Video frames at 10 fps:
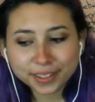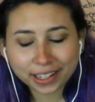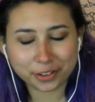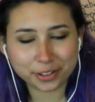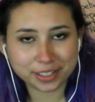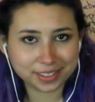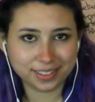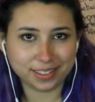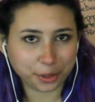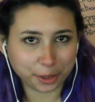Karen's
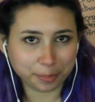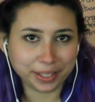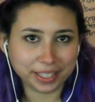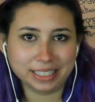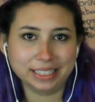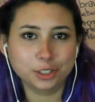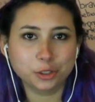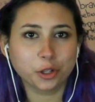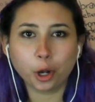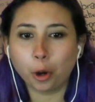apartment
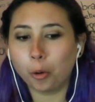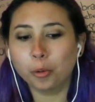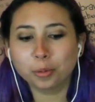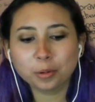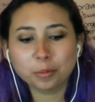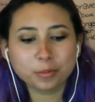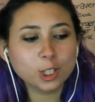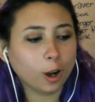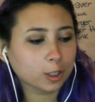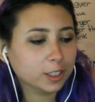to go
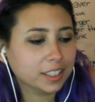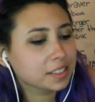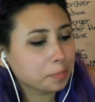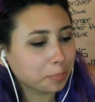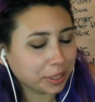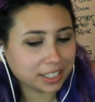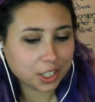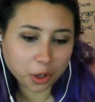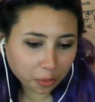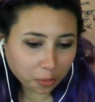talk to this bitch
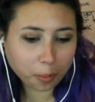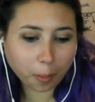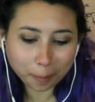who